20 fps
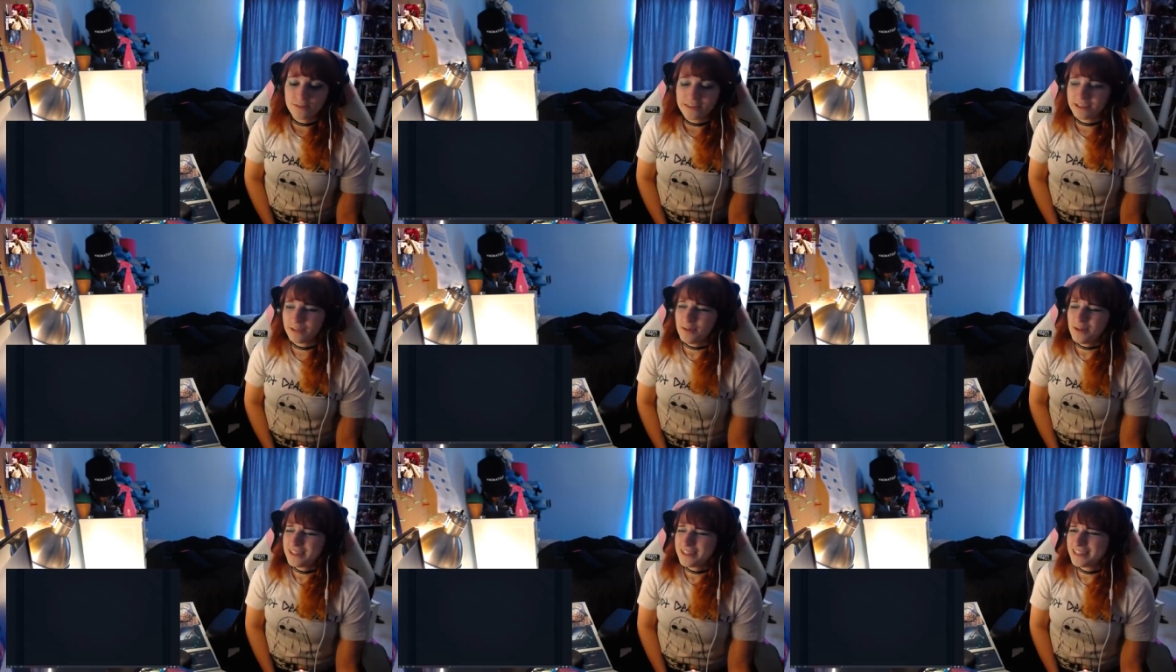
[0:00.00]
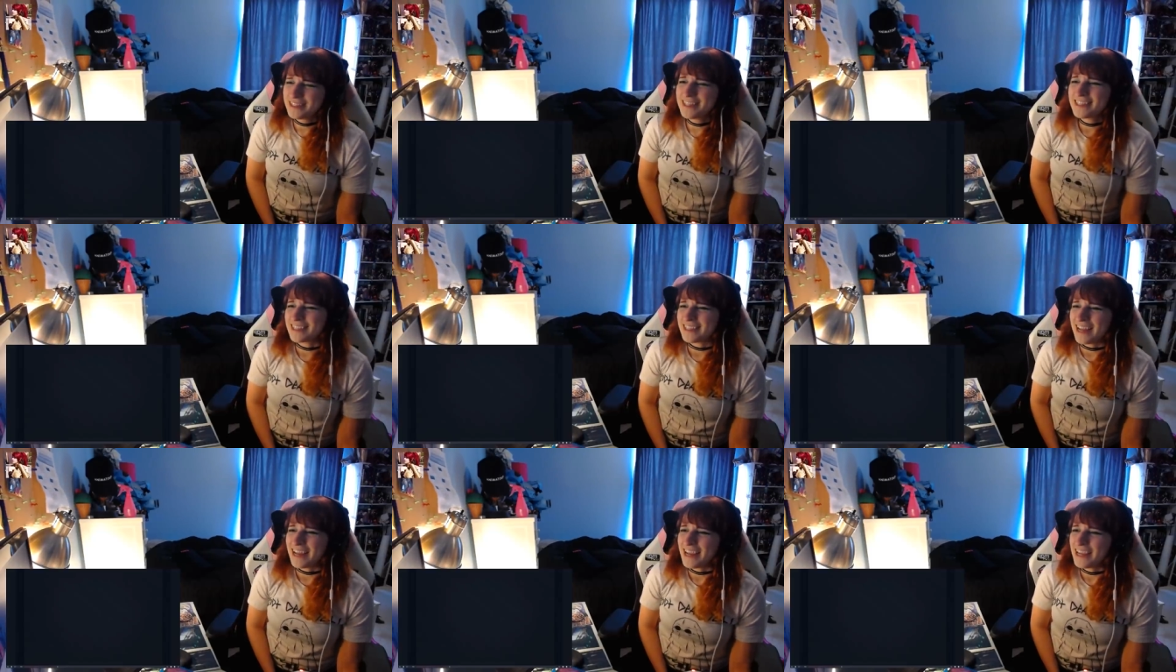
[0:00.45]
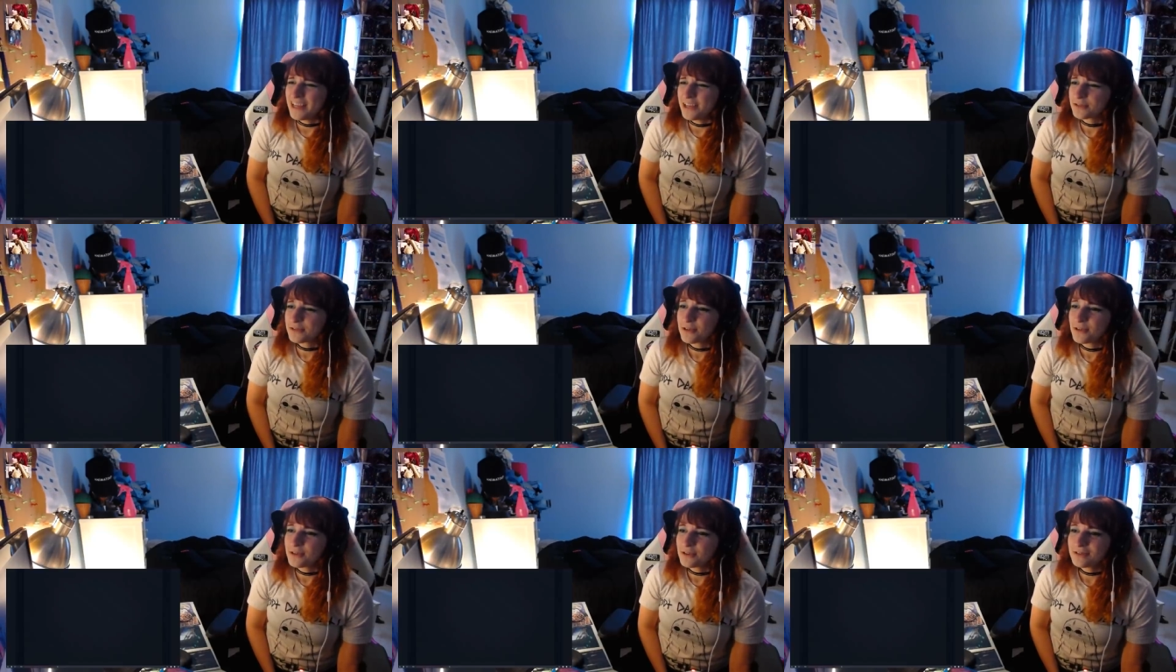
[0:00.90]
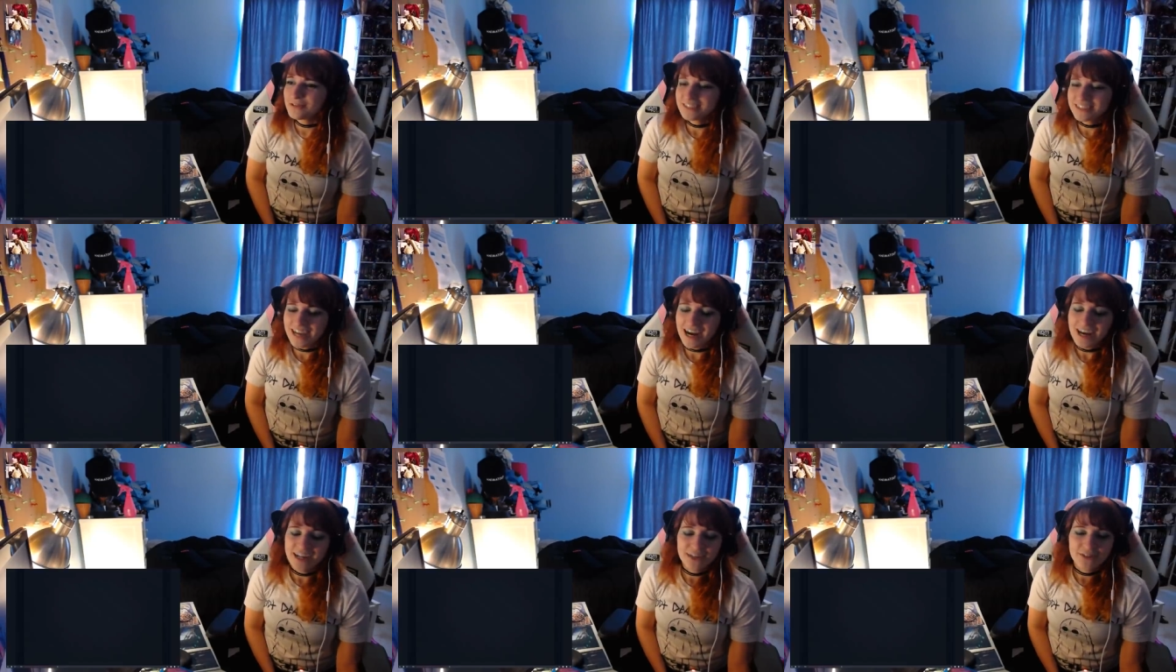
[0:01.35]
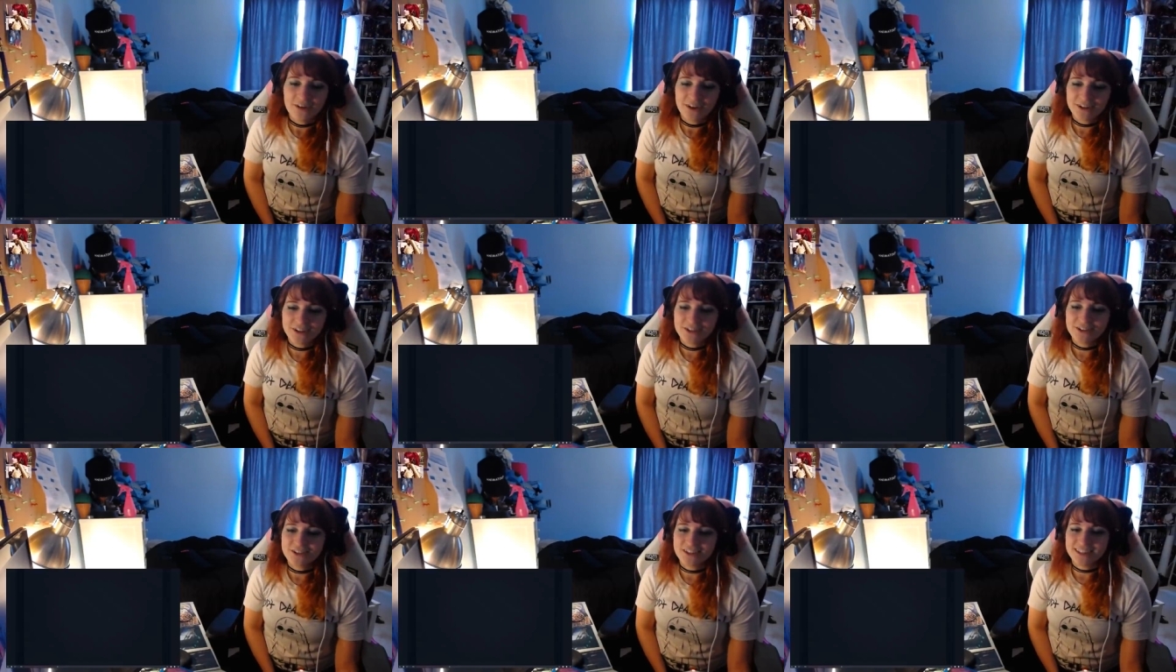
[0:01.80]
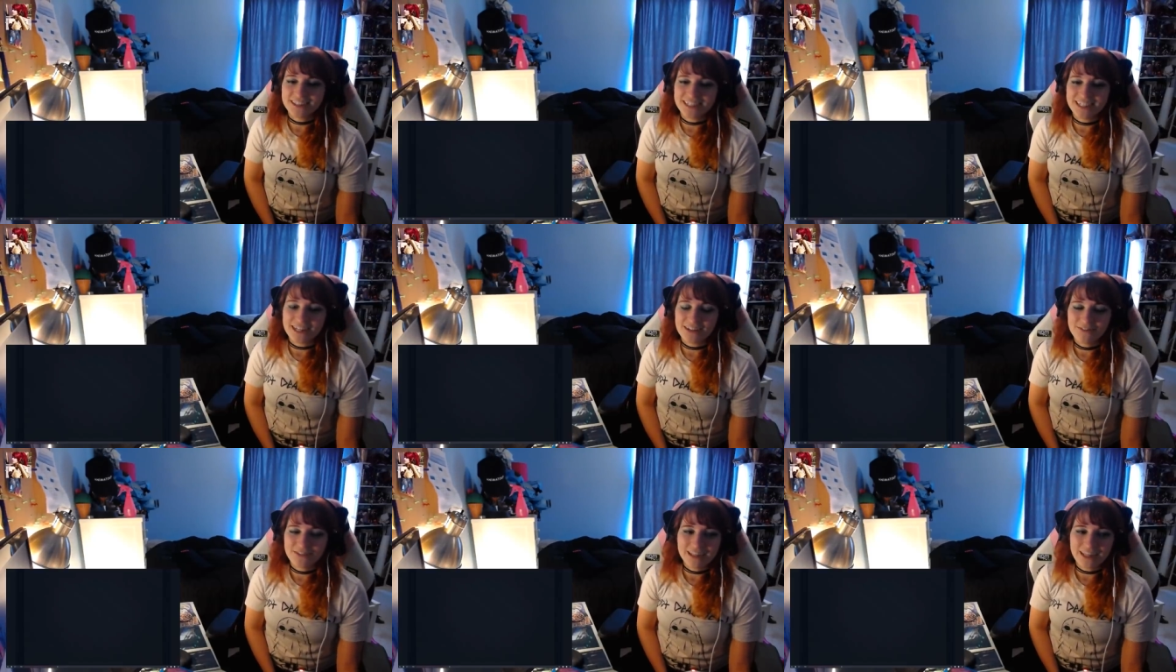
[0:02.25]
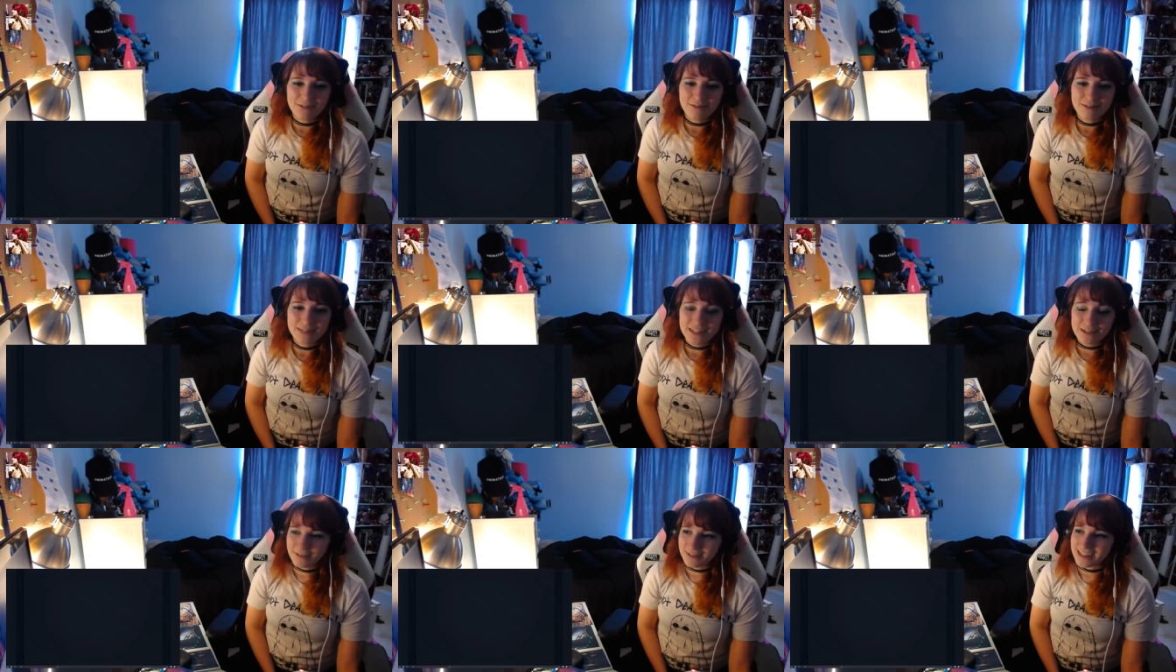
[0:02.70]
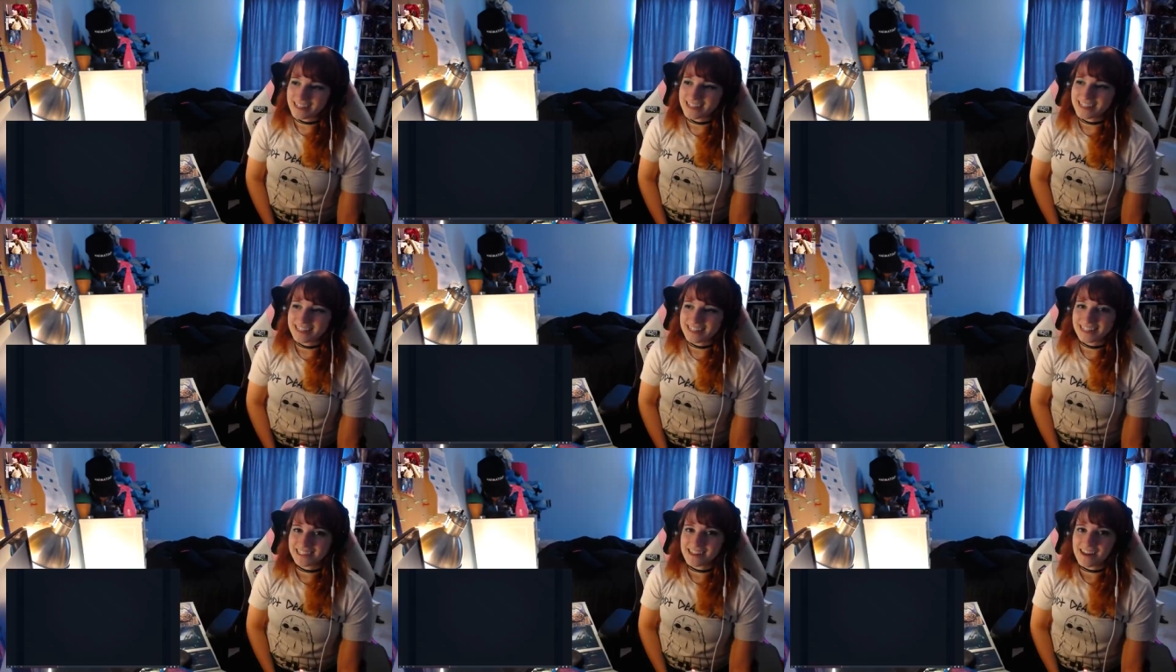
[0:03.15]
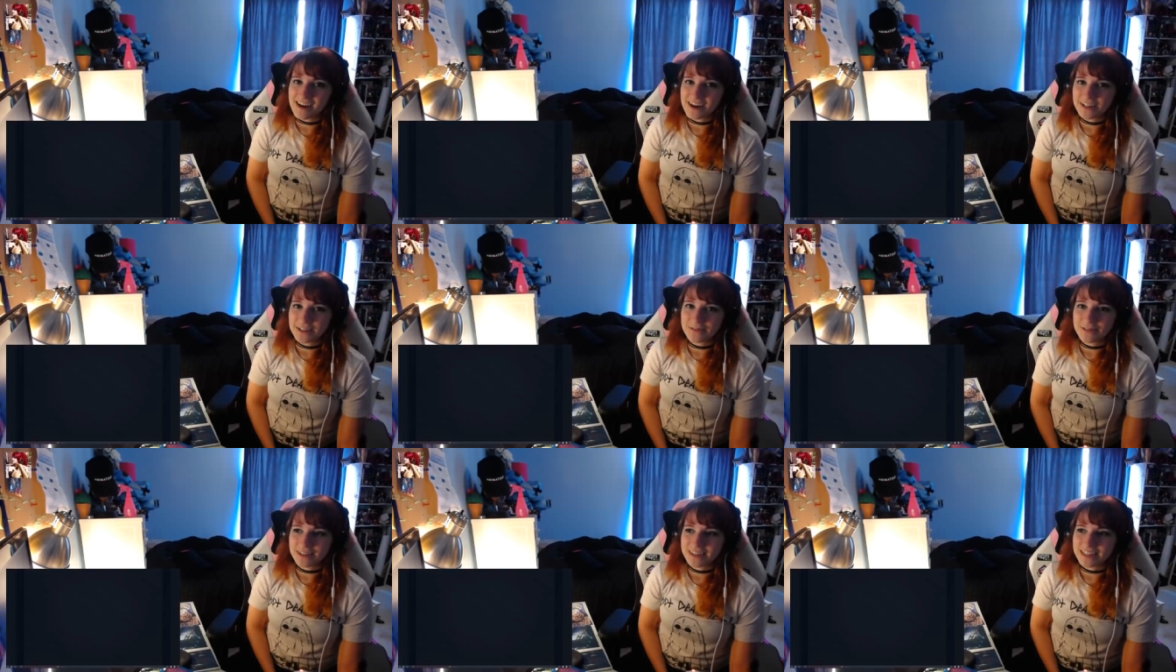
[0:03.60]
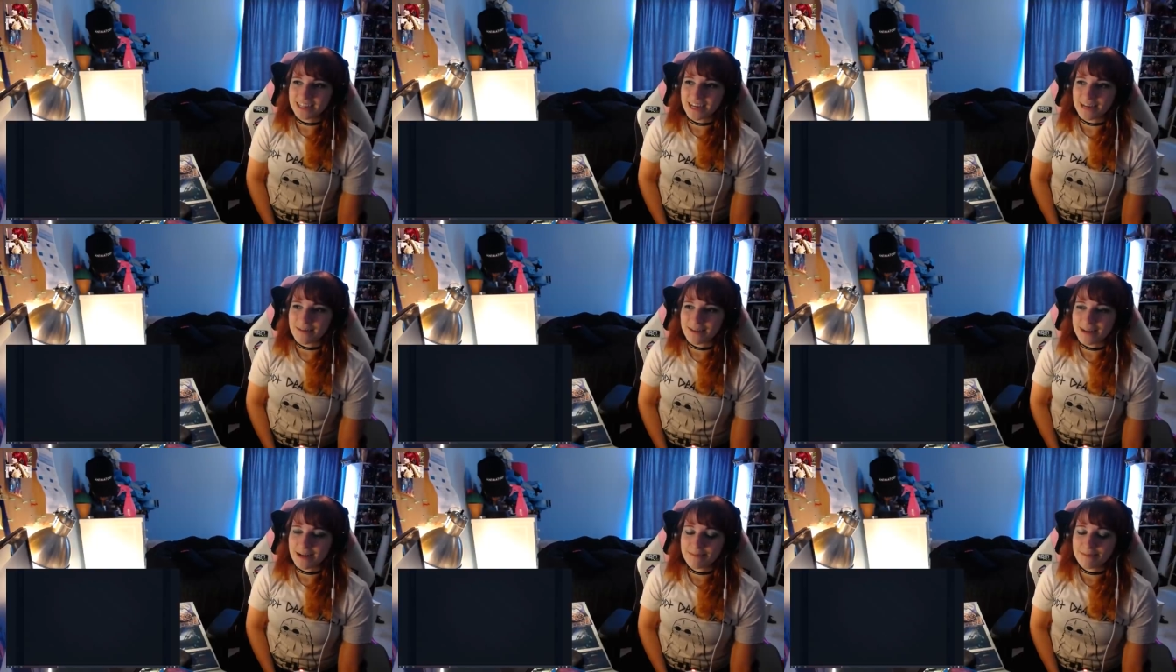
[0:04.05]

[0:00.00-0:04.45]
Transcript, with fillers: the what's this an eight year old kind of energy that I feel like we didn't really see a lot of with them,